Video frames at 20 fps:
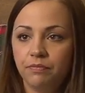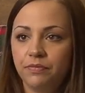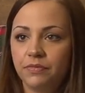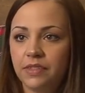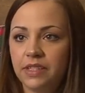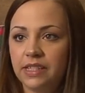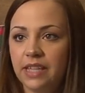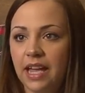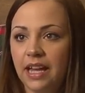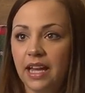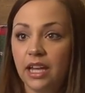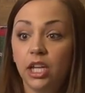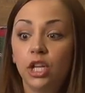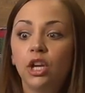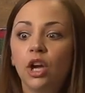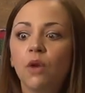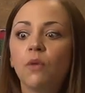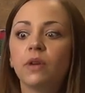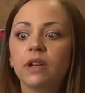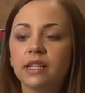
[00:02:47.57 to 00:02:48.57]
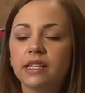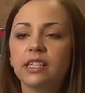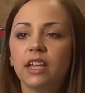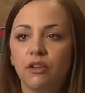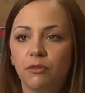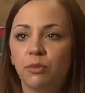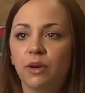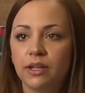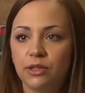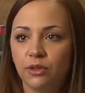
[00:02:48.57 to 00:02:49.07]
Second, you go into
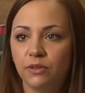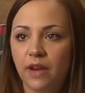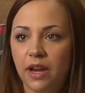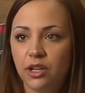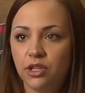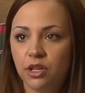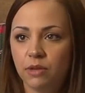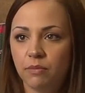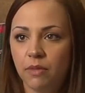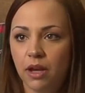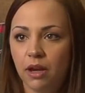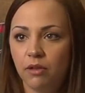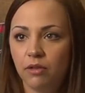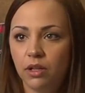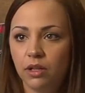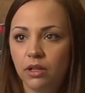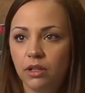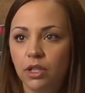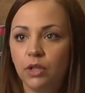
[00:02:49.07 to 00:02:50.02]
self-preservation mode.